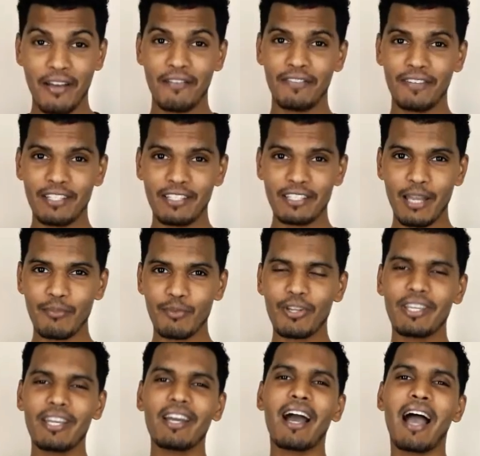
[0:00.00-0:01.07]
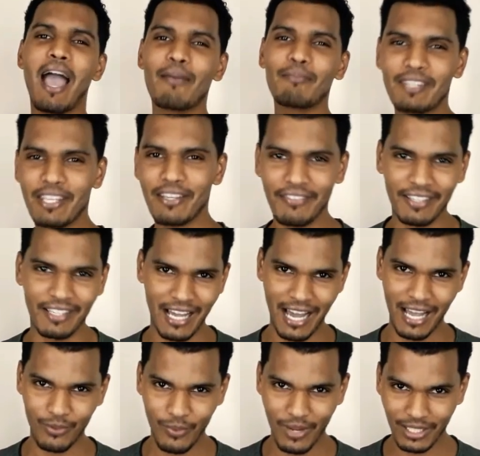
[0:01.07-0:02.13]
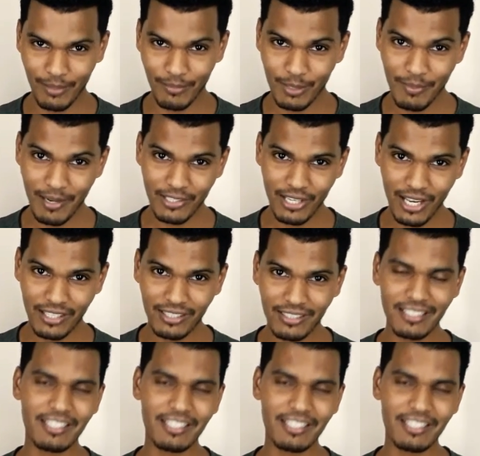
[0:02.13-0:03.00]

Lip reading: First time you're here, I'm David and welcome to my channel,